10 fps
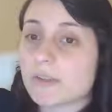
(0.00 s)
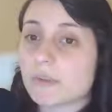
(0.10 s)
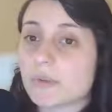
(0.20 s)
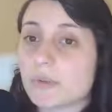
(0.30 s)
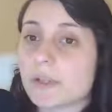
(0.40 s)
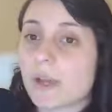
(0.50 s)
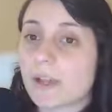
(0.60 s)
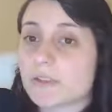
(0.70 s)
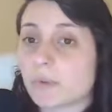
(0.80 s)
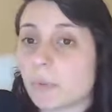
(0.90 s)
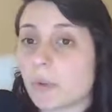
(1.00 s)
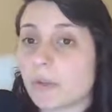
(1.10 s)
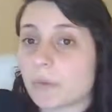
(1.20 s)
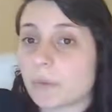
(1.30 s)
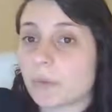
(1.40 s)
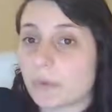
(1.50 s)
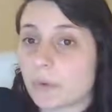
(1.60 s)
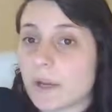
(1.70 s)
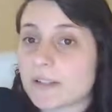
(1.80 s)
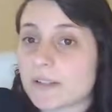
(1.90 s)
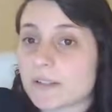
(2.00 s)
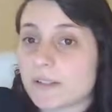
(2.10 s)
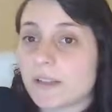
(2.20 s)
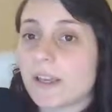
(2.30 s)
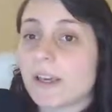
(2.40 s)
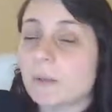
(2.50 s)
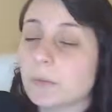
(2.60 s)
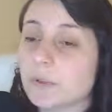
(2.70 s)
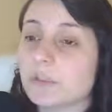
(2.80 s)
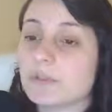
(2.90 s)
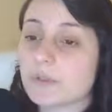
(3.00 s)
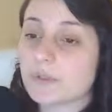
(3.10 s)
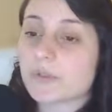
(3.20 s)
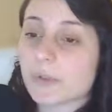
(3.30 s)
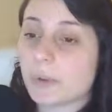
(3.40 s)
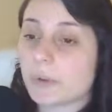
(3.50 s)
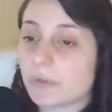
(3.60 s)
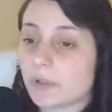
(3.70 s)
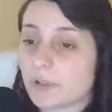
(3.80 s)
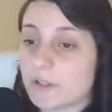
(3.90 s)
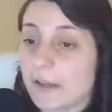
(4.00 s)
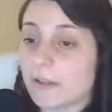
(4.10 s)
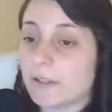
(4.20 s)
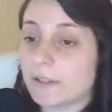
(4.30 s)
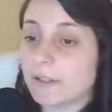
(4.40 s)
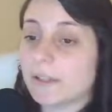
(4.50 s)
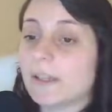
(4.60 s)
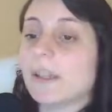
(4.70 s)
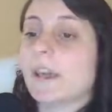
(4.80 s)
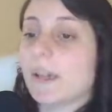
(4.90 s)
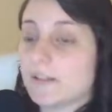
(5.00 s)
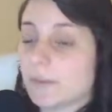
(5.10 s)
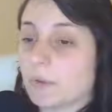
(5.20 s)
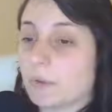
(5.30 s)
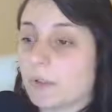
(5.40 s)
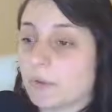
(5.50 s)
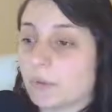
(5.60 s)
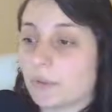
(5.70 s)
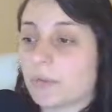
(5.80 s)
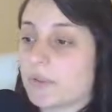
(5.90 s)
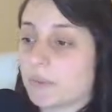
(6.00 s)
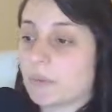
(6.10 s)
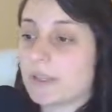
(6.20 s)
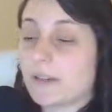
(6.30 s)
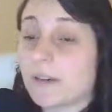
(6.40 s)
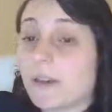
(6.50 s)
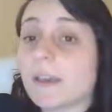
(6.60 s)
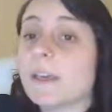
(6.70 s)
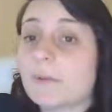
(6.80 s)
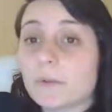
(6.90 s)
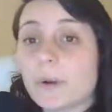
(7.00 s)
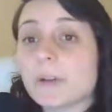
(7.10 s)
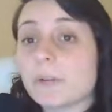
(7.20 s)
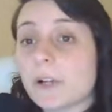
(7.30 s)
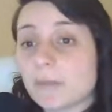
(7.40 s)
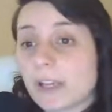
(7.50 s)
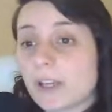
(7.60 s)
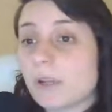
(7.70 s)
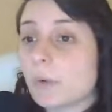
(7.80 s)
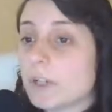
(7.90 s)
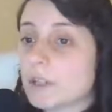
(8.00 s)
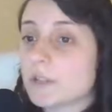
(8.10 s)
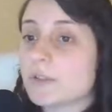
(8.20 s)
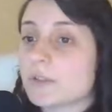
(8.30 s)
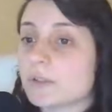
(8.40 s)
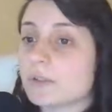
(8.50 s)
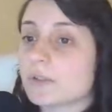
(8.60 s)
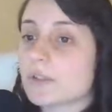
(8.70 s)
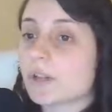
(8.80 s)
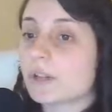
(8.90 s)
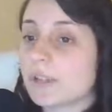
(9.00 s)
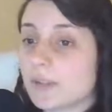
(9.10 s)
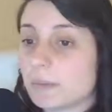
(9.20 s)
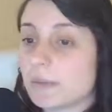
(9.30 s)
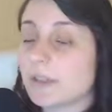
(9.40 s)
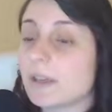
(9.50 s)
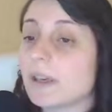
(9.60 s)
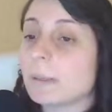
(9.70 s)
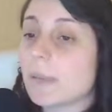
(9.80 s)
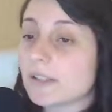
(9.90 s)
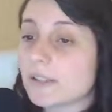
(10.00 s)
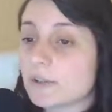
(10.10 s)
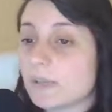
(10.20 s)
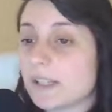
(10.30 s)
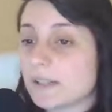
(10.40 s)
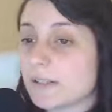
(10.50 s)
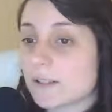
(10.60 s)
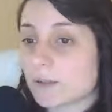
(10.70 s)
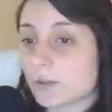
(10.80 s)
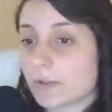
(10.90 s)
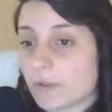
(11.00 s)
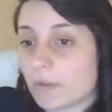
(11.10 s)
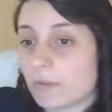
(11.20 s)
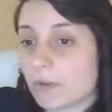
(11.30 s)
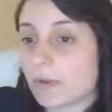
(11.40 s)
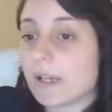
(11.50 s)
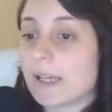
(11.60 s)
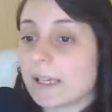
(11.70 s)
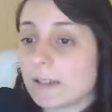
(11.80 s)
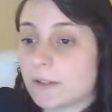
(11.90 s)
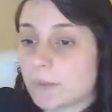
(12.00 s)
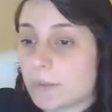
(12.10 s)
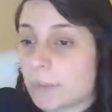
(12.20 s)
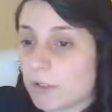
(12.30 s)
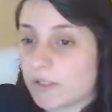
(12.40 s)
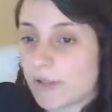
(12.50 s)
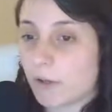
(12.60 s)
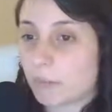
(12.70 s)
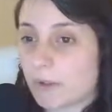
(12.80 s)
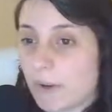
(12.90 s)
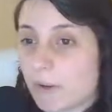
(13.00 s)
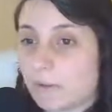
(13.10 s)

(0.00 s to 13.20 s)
to it as you play through the quest, and we'll introduce all the functionality as we play through this week. If you ever have any questions or you're stuck on something, message me in the Discord server and I'll swoop in to help you out.